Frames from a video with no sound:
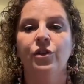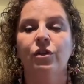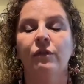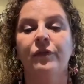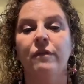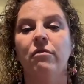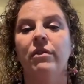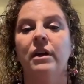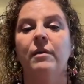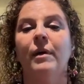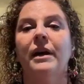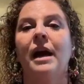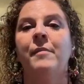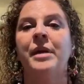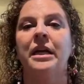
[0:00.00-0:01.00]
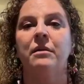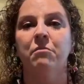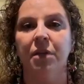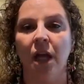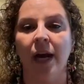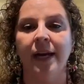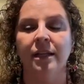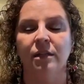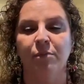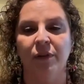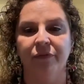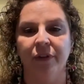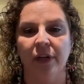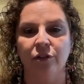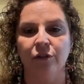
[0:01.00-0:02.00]
So if you think about how many compliance
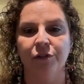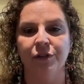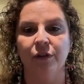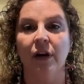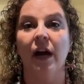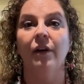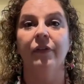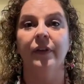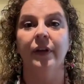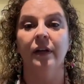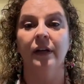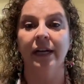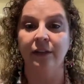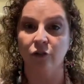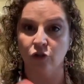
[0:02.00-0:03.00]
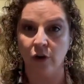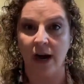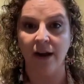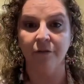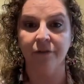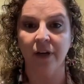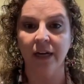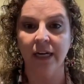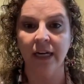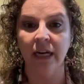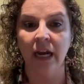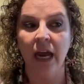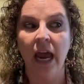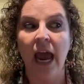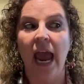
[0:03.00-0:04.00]
professionals are out there in
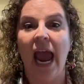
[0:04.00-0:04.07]
TradFi,